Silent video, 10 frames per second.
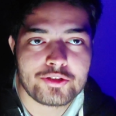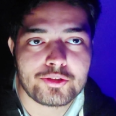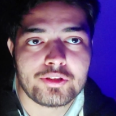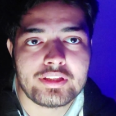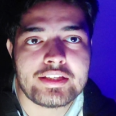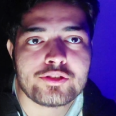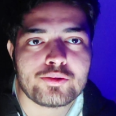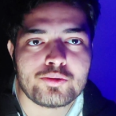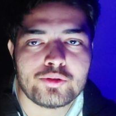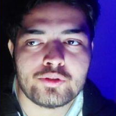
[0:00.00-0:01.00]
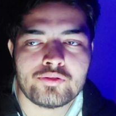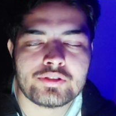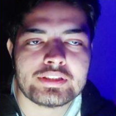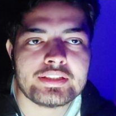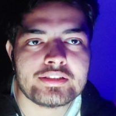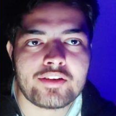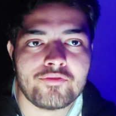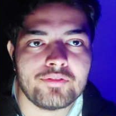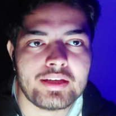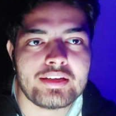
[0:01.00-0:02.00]
So these two universities are
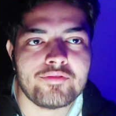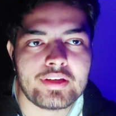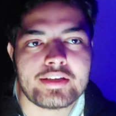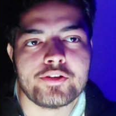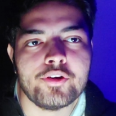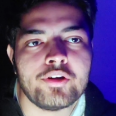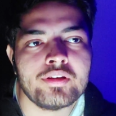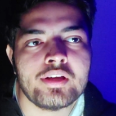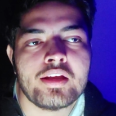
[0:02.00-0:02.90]
very, very good.